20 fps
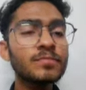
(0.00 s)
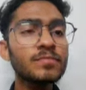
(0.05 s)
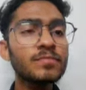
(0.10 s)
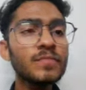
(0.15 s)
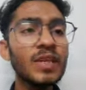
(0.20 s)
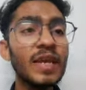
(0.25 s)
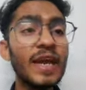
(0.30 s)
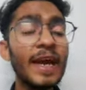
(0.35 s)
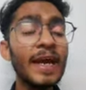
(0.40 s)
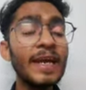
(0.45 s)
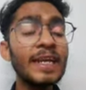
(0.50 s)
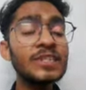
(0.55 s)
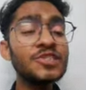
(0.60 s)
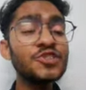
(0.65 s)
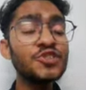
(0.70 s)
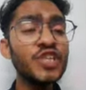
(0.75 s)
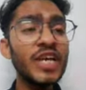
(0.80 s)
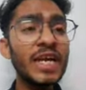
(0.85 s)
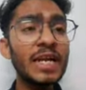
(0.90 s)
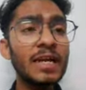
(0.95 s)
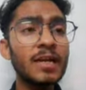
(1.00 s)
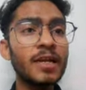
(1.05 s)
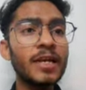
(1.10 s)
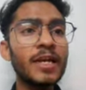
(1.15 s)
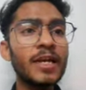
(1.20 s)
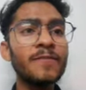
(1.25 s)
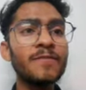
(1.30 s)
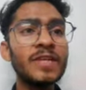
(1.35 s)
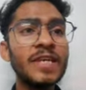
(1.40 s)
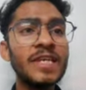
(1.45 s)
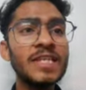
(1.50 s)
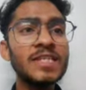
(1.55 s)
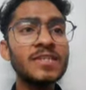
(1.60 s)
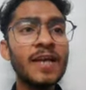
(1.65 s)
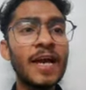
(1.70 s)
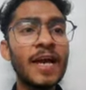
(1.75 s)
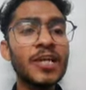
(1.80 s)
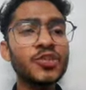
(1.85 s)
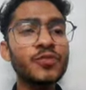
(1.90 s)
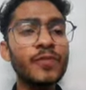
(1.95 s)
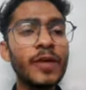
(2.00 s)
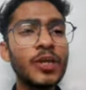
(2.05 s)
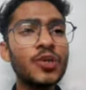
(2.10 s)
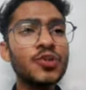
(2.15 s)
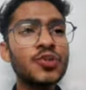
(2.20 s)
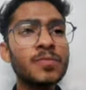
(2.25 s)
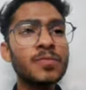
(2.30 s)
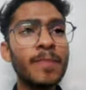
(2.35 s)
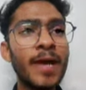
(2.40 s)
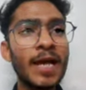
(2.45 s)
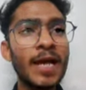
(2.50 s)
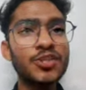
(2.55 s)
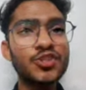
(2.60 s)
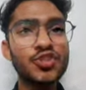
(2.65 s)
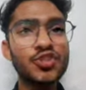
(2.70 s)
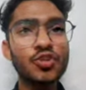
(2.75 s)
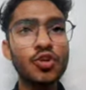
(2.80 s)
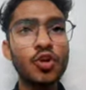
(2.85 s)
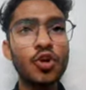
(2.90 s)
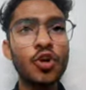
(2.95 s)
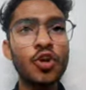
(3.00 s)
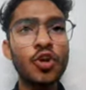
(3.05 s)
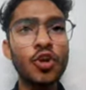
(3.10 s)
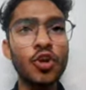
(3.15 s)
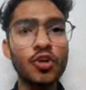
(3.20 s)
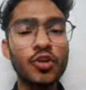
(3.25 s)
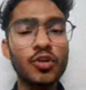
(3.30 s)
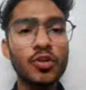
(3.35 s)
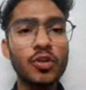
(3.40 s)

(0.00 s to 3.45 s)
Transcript: and check if these hash values match or not.